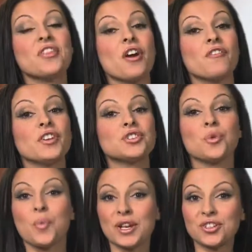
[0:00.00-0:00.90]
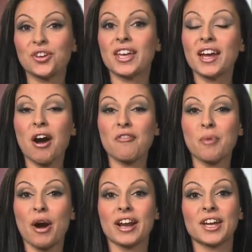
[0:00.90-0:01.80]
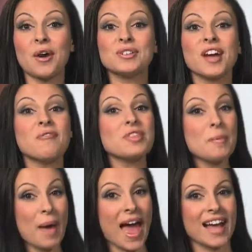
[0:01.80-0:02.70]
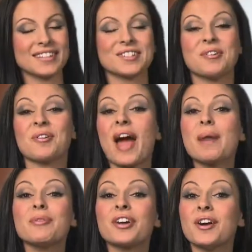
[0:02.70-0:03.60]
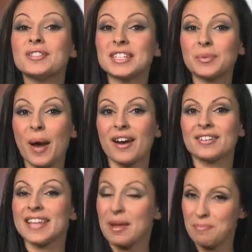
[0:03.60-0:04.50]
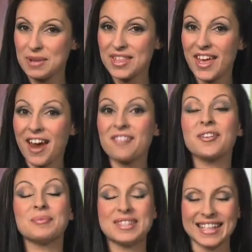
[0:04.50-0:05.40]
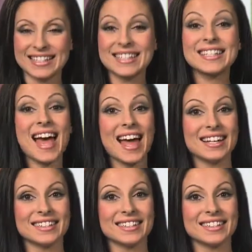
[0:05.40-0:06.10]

Their official winter kickoff party goes off with a bang, so grab your cozy sweaters and be there from 6 to 10.